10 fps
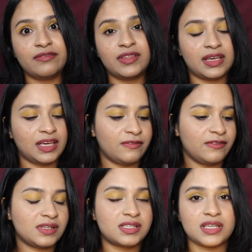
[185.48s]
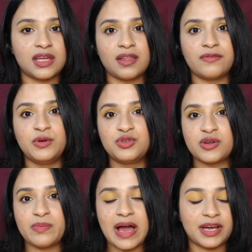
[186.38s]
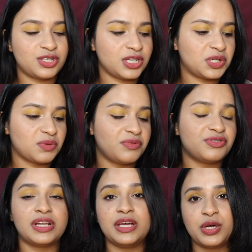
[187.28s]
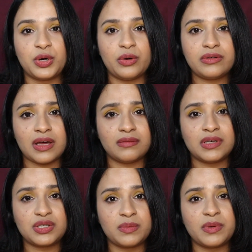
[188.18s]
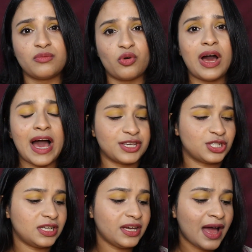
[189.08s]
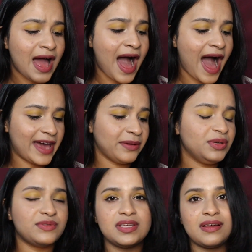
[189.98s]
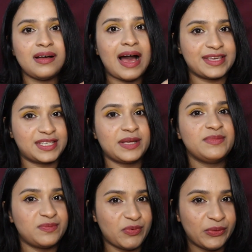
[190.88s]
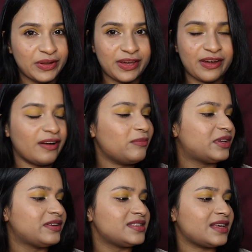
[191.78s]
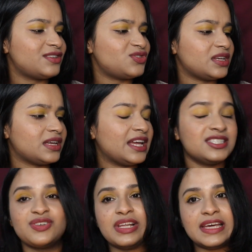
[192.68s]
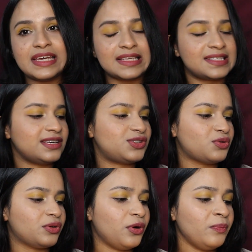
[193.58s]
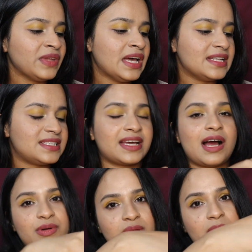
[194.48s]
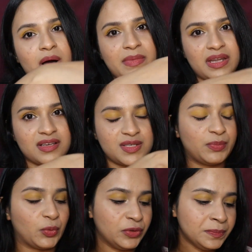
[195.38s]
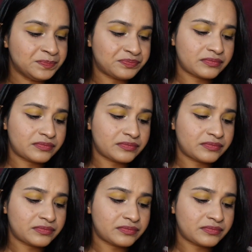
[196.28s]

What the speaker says: if they give it in the future packaging, it will be really good and it will be more hygienic. I am using an ice cream spoon here because it's really easy to, you know, take out the balm in a spoon.